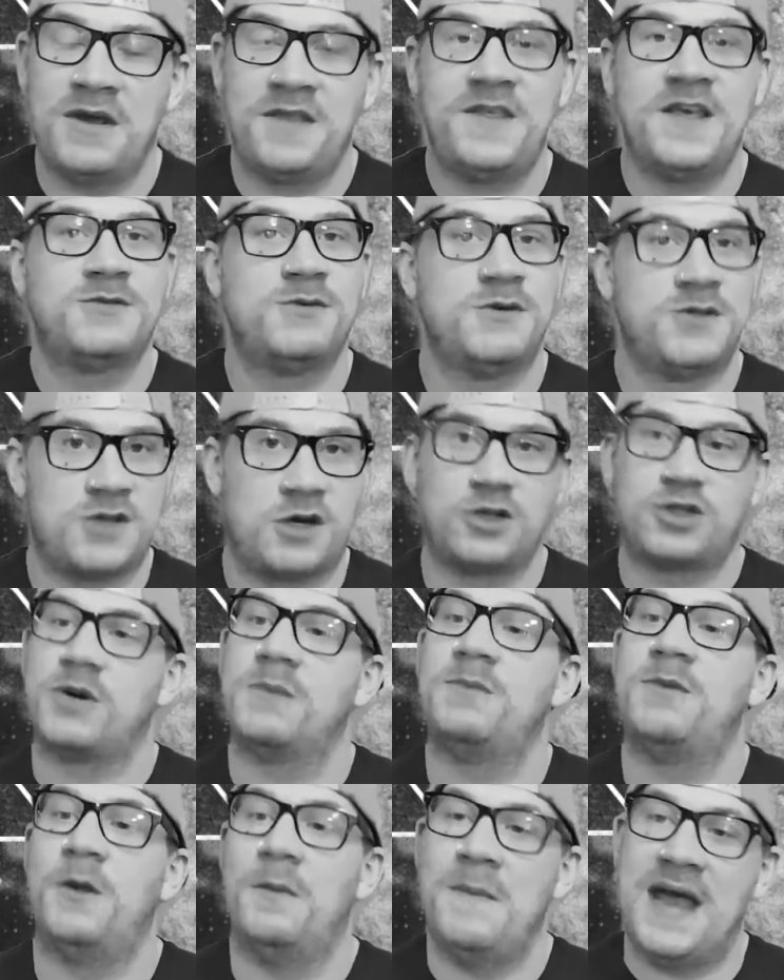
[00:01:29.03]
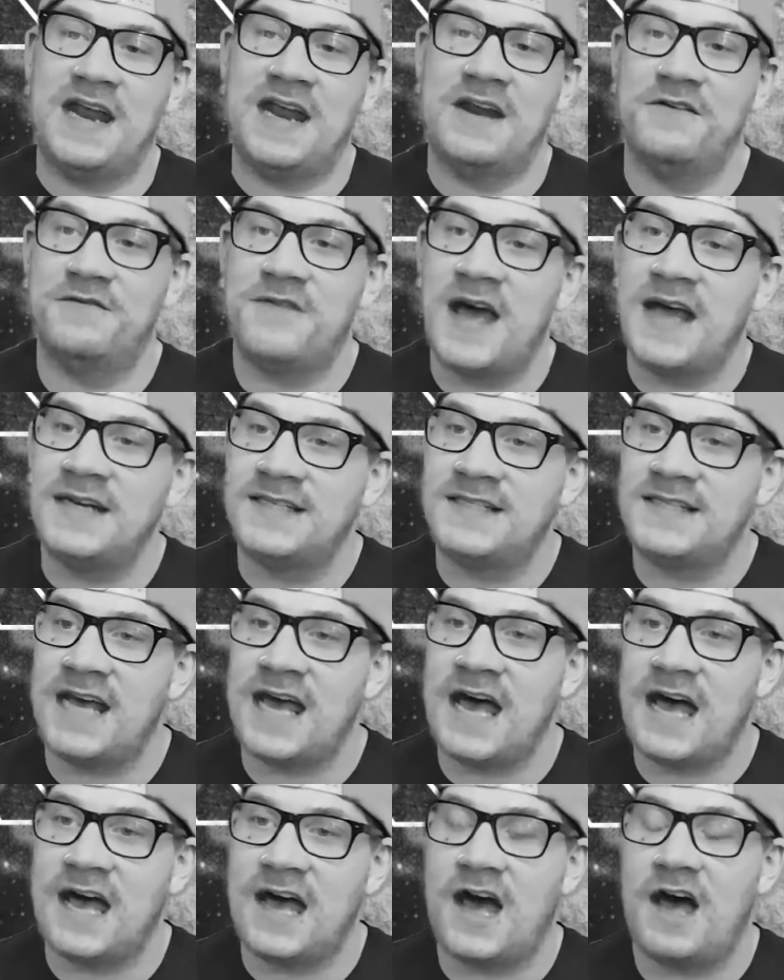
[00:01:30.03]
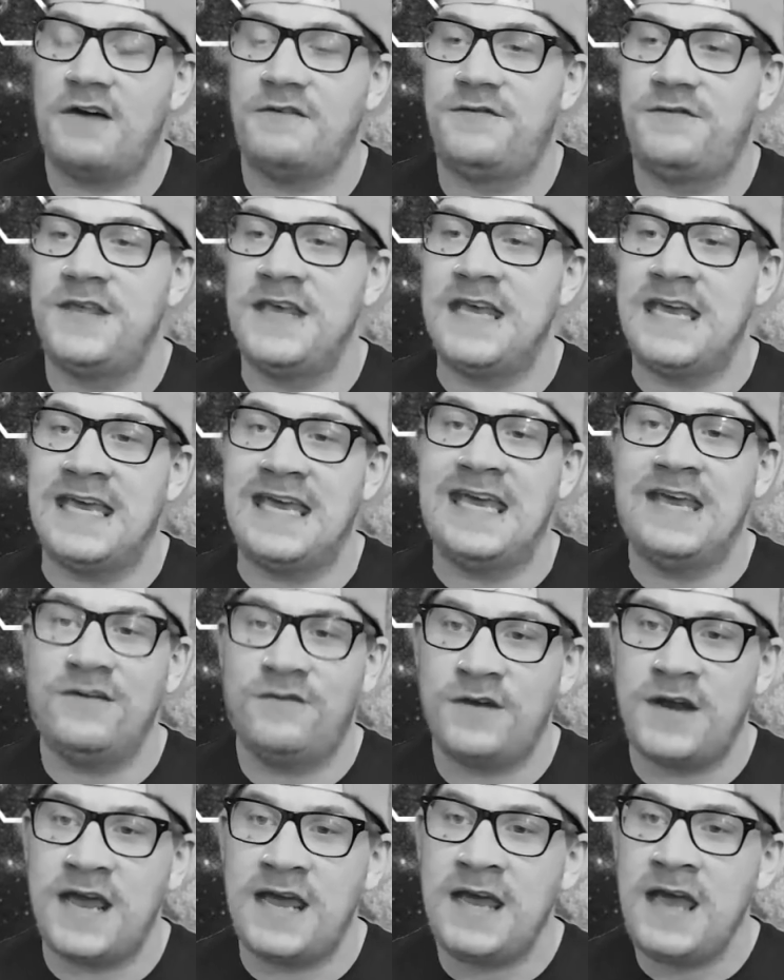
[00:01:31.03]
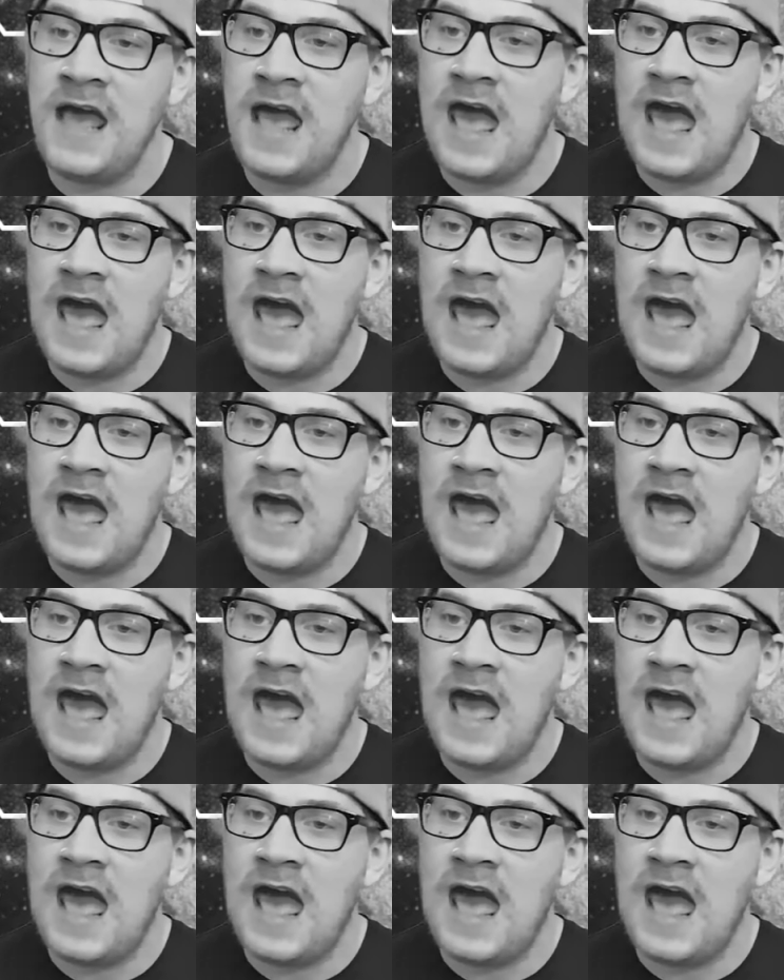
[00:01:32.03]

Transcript: This was our triple main event of the evening,